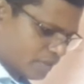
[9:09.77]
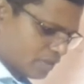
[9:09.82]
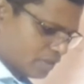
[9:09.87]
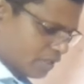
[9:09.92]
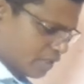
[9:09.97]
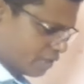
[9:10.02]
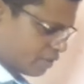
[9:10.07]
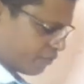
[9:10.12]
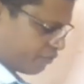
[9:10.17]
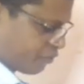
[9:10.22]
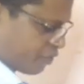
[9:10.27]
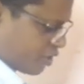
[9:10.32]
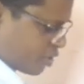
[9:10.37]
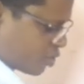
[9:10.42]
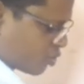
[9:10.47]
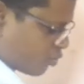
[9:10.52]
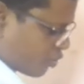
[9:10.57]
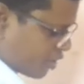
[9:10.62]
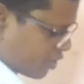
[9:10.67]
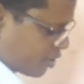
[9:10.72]
Like the
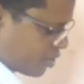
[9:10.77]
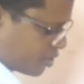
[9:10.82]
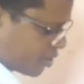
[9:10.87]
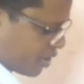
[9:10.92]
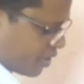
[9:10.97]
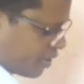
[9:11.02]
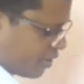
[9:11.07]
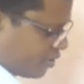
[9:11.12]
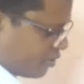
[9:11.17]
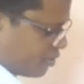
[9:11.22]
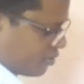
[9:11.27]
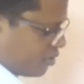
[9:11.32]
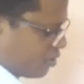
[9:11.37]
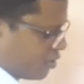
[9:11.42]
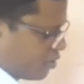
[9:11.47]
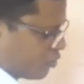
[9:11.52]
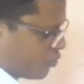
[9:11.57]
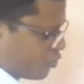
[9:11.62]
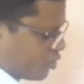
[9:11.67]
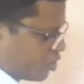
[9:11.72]
first one is there,
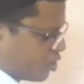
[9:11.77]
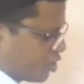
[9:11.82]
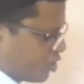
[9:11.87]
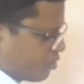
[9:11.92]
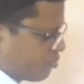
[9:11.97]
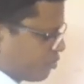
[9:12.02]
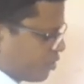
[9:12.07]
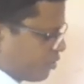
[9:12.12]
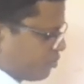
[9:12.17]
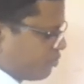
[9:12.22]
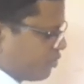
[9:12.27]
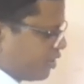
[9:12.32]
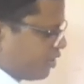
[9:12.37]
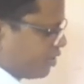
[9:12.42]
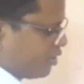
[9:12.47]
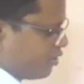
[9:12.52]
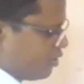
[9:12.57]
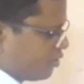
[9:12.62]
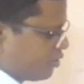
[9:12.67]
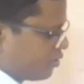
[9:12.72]
question number
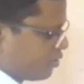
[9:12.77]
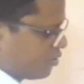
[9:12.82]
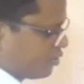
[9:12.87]
B,